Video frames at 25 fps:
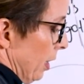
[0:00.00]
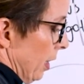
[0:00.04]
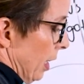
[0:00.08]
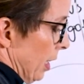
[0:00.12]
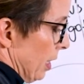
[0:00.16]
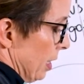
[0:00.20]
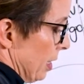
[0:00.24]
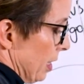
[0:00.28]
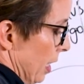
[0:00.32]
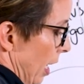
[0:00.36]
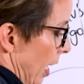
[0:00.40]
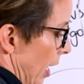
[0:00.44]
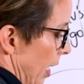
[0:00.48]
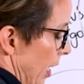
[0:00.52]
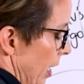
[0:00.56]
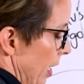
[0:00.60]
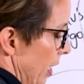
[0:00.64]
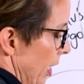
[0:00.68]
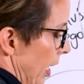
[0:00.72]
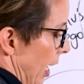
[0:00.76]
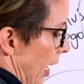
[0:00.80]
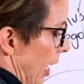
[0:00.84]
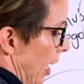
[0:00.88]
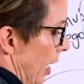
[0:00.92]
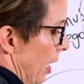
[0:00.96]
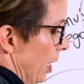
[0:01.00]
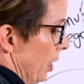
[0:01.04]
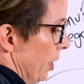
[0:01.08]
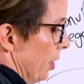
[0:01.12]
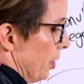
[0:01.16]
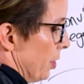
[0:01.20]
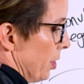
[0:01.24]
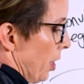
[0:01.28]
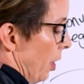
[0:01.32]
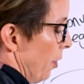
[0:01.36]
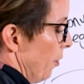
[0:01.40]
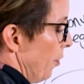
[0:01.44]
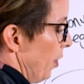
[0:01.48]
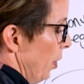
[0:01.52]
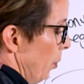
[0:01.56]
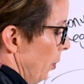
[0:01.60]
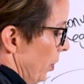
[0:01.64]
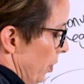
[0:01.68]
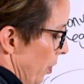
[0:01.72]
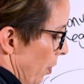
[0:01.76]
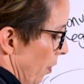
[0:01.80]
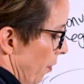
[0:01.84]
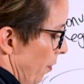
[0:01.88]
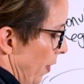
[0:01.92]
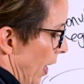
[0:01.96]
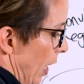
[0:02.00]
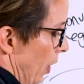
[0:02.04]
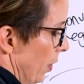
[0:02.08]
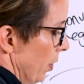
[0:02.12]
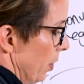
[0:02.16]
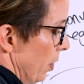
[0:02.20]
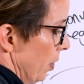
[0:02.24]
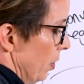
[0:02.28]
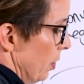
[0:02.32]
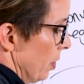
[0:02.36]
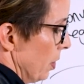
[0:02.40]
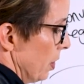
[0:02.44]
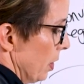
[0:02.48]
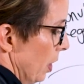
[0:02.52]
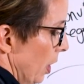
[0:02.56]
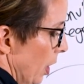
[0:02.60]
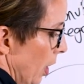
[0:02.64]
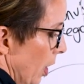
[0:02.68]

let's say, and don't fit with your values.